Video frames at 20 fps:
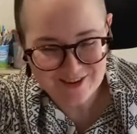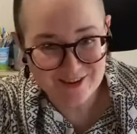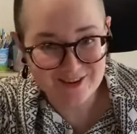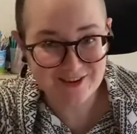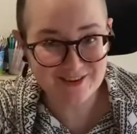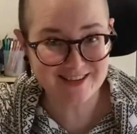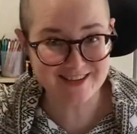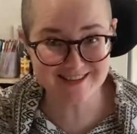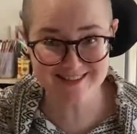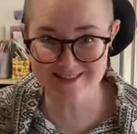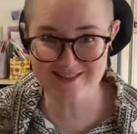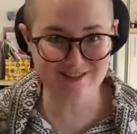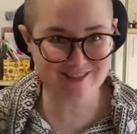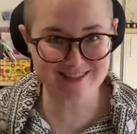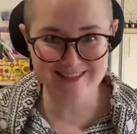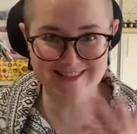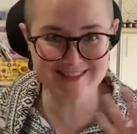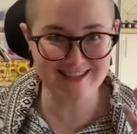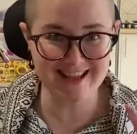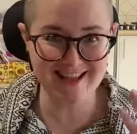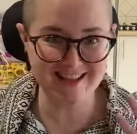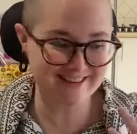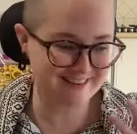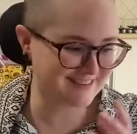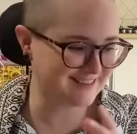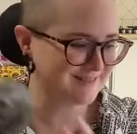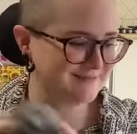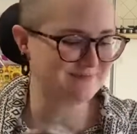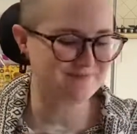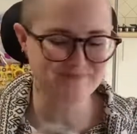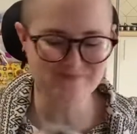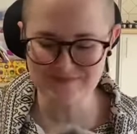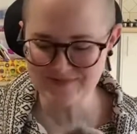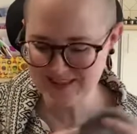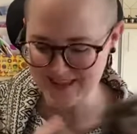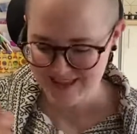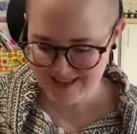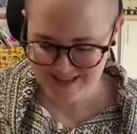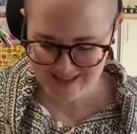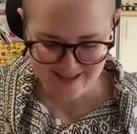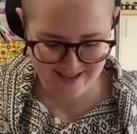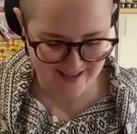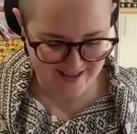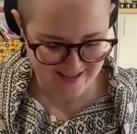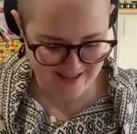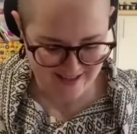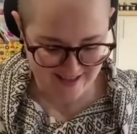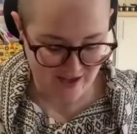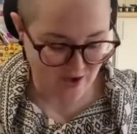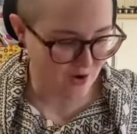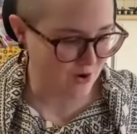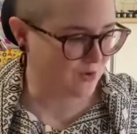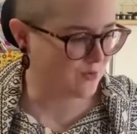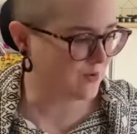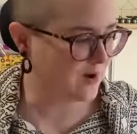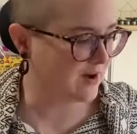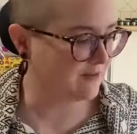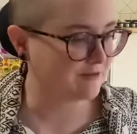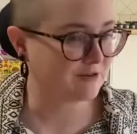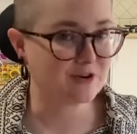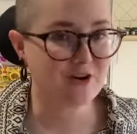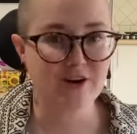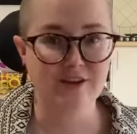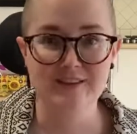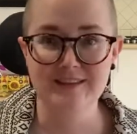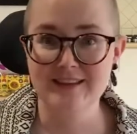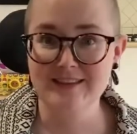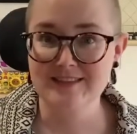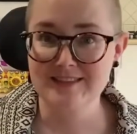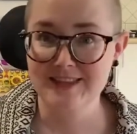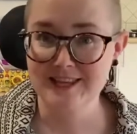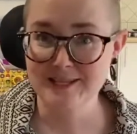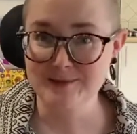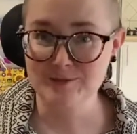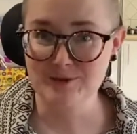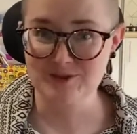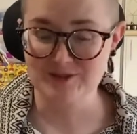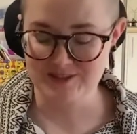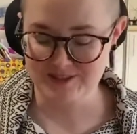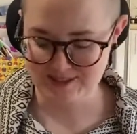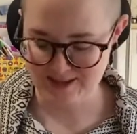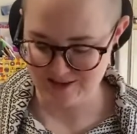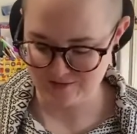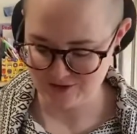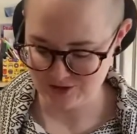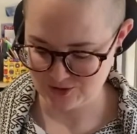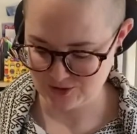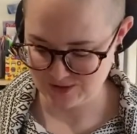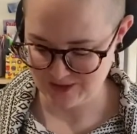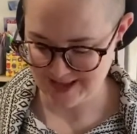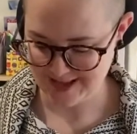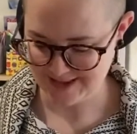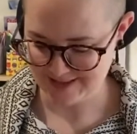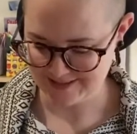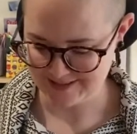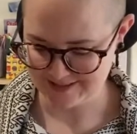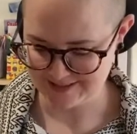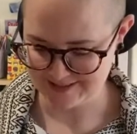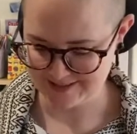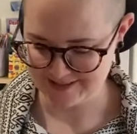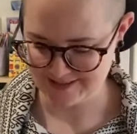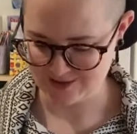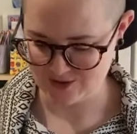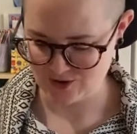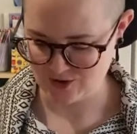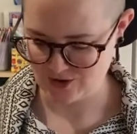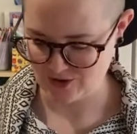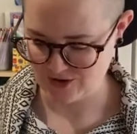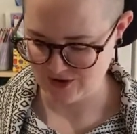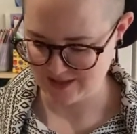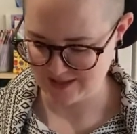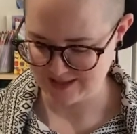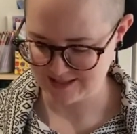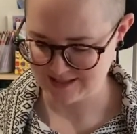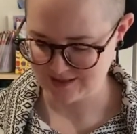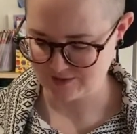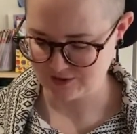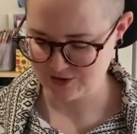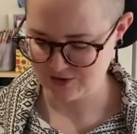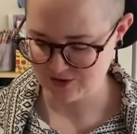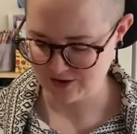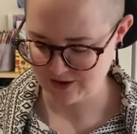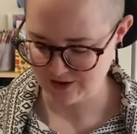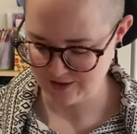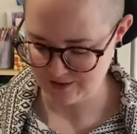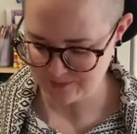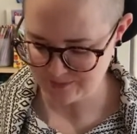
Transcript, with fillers: or do I just look insane? Oh, I forgot. These boxes have two layers. So let's have a look.